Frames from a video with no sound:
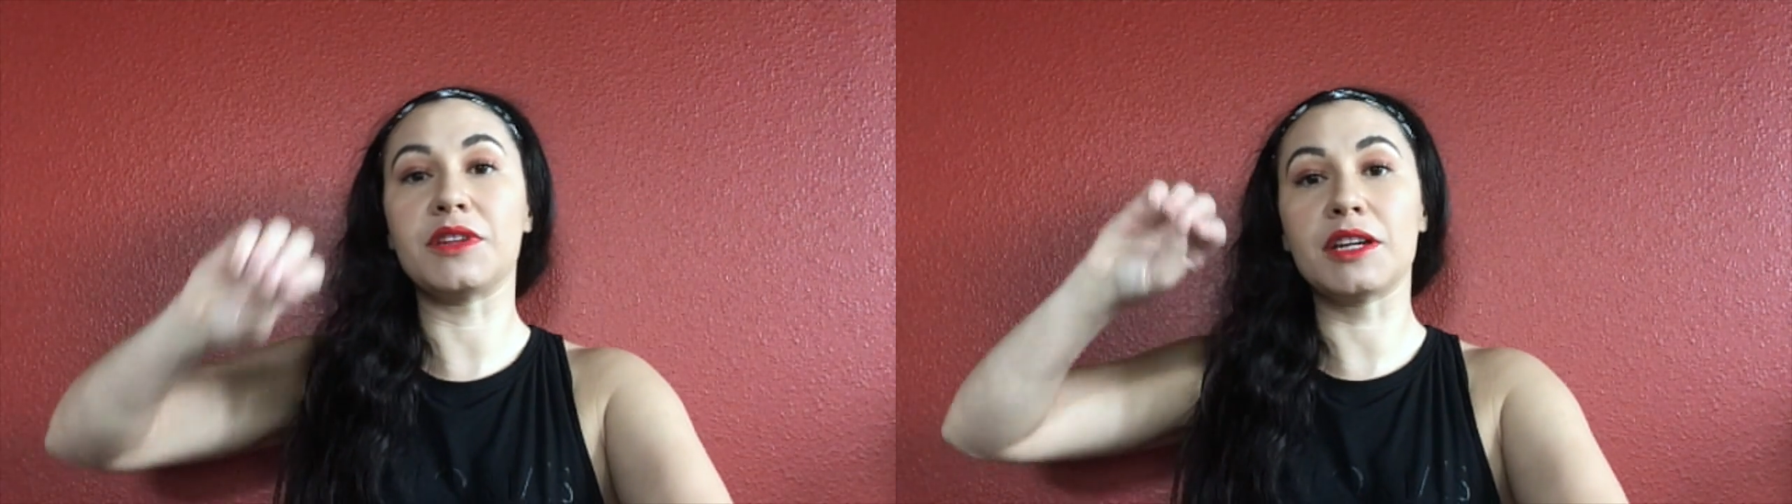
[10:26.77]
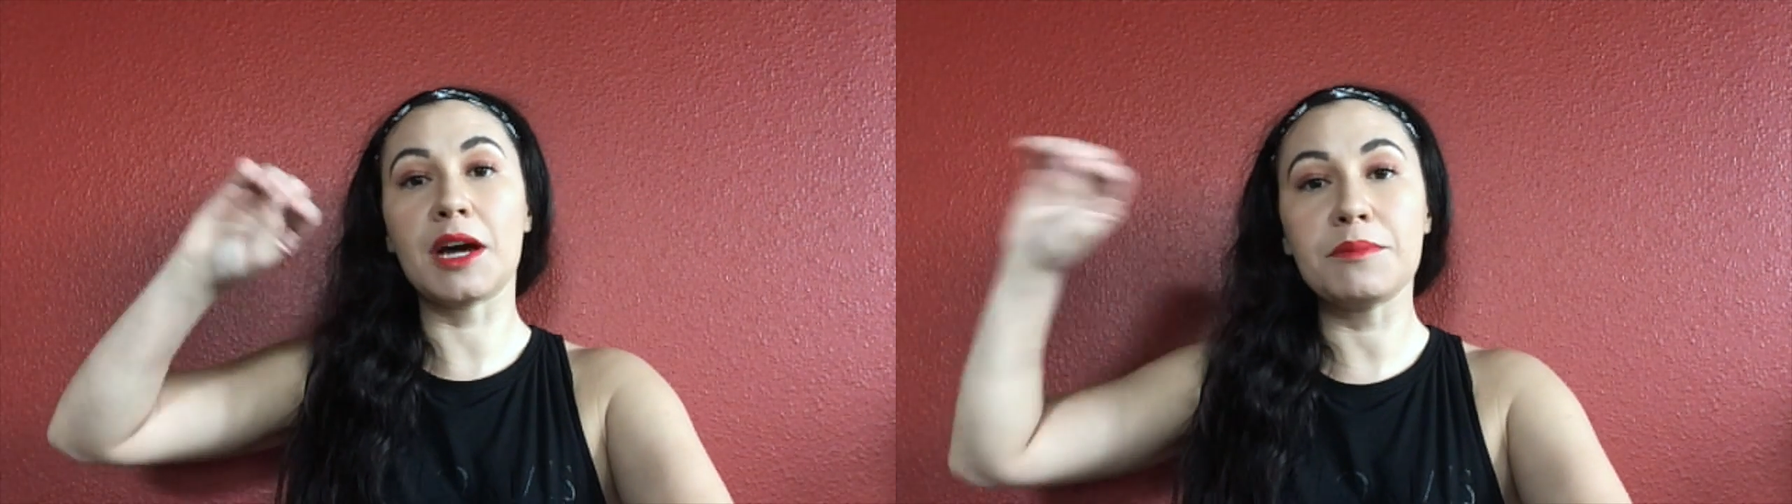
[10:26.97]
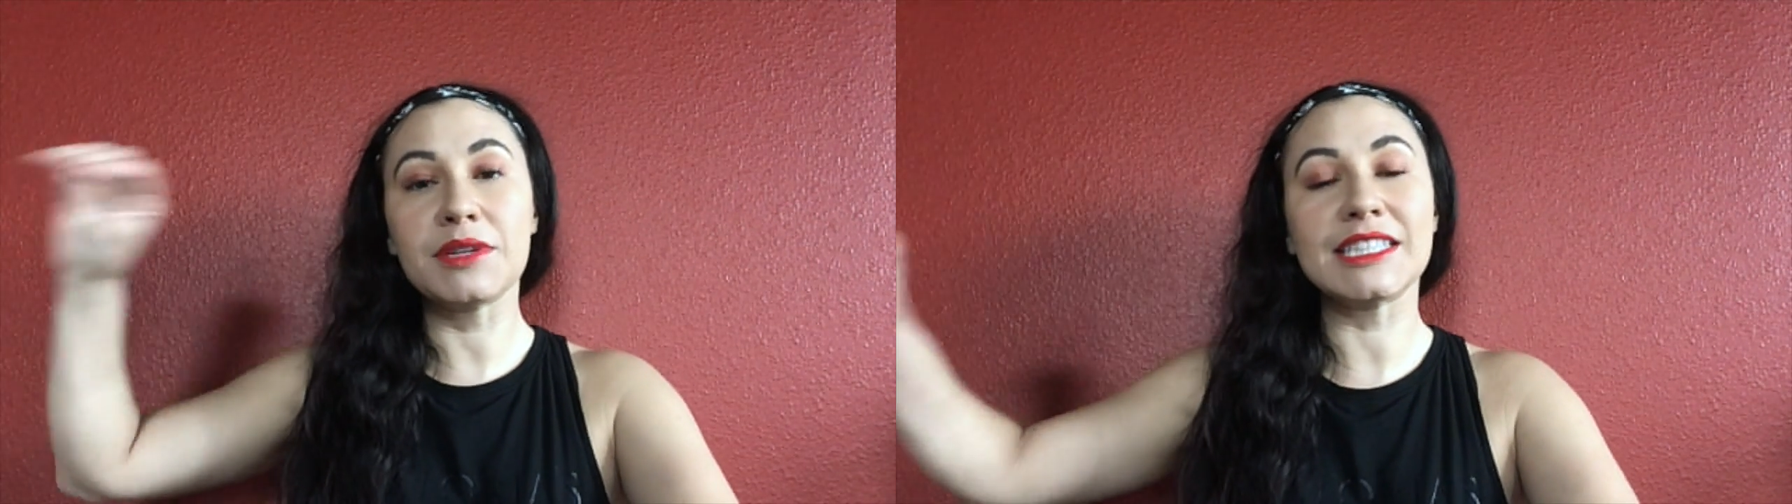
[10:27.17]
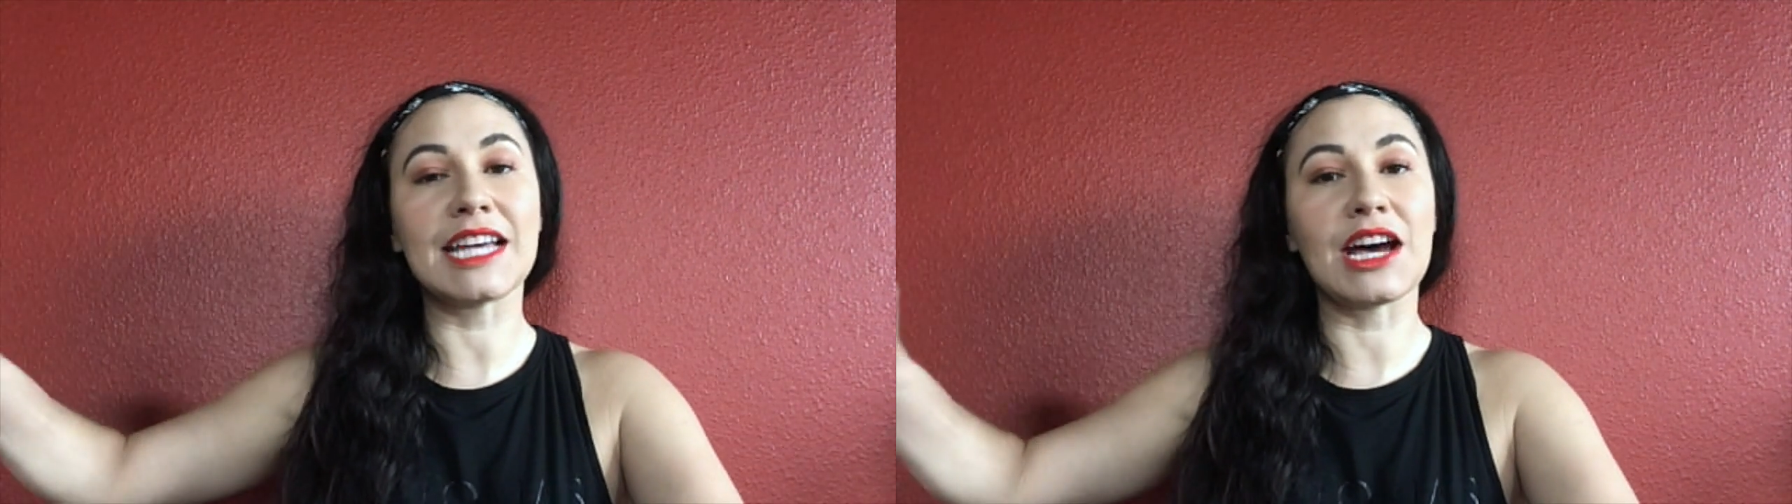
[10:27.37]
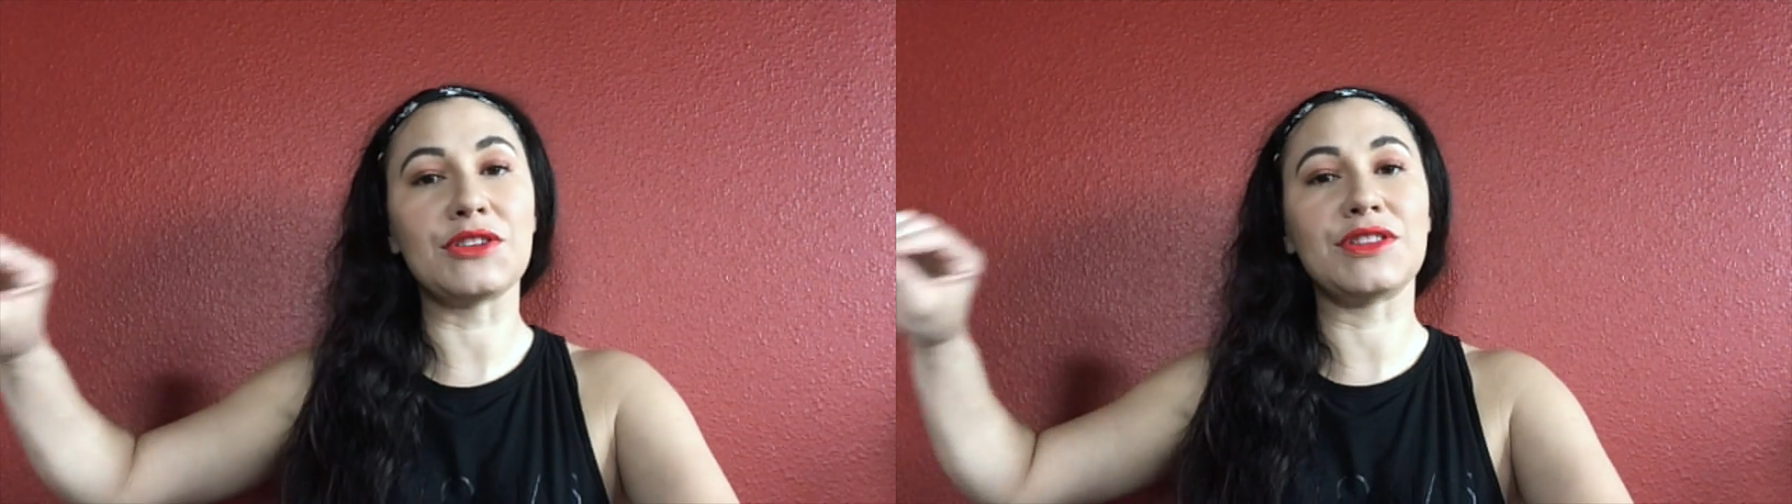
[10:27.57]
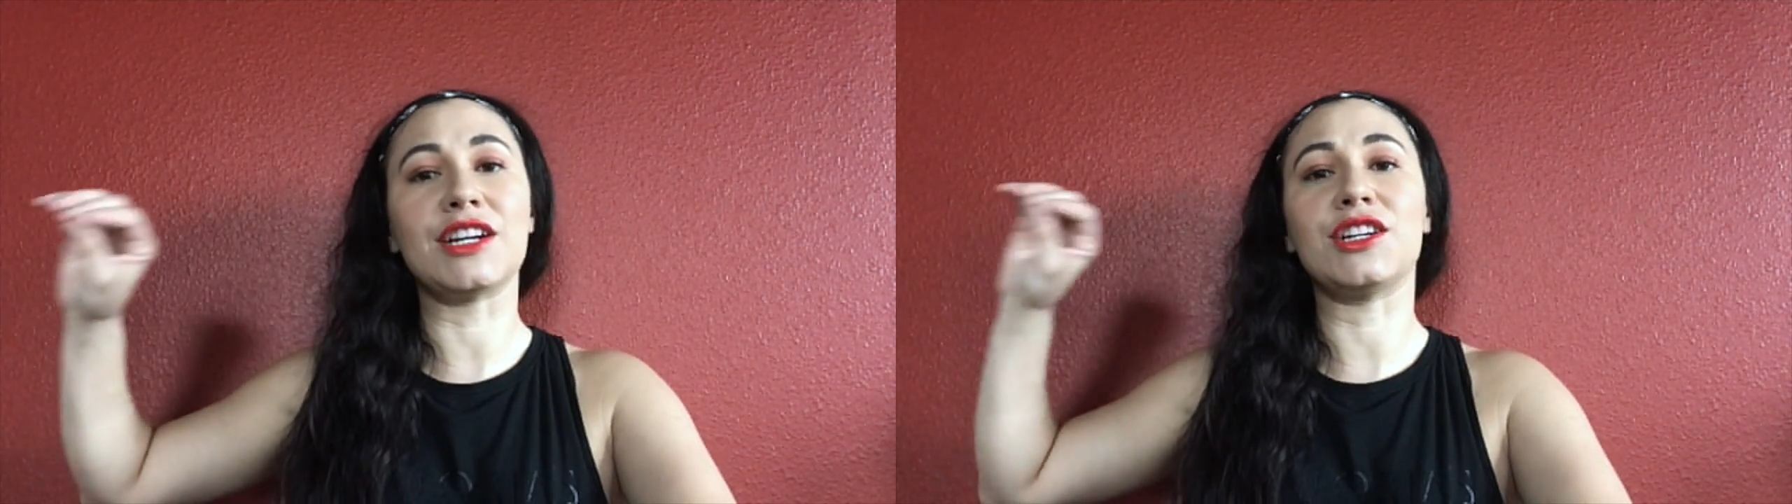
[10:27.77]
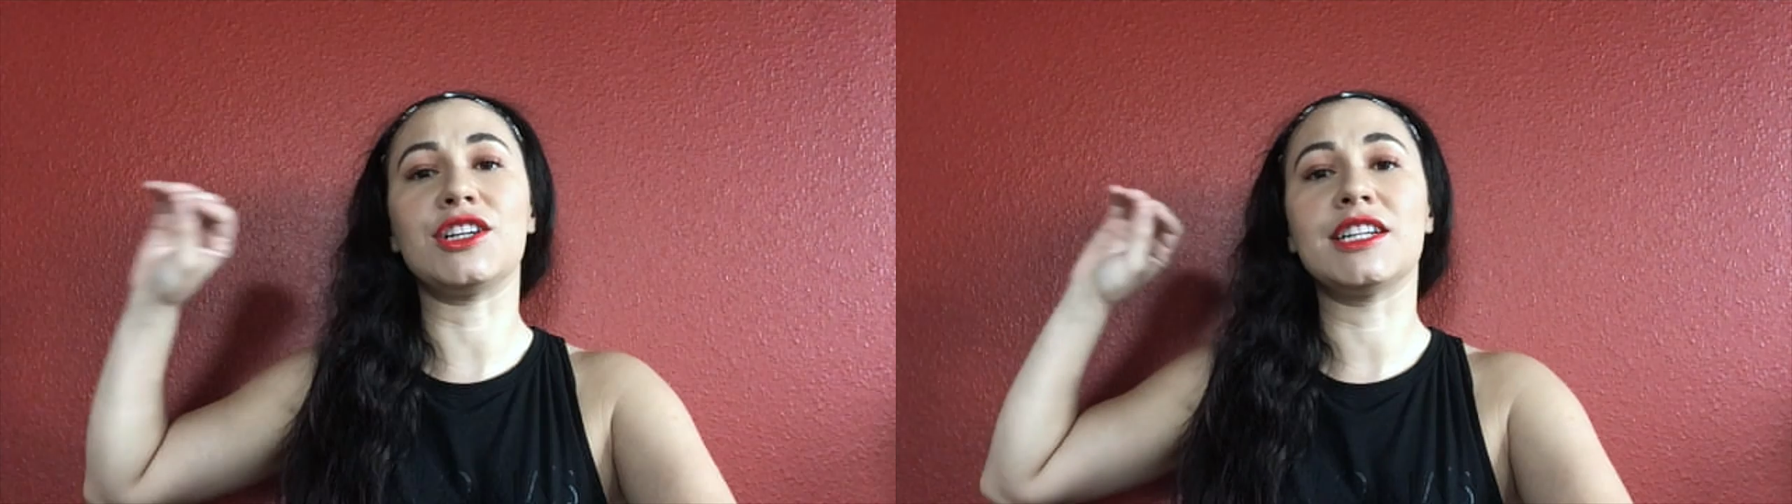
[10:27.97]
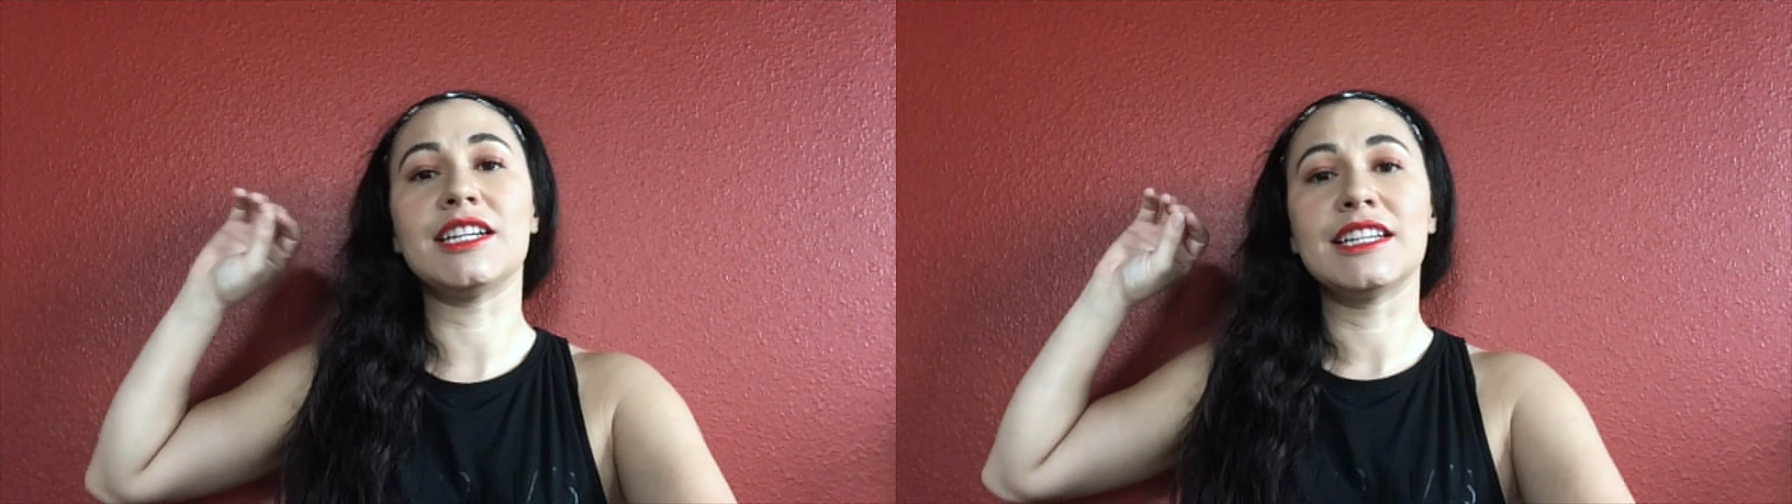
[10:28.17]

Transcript: companies out there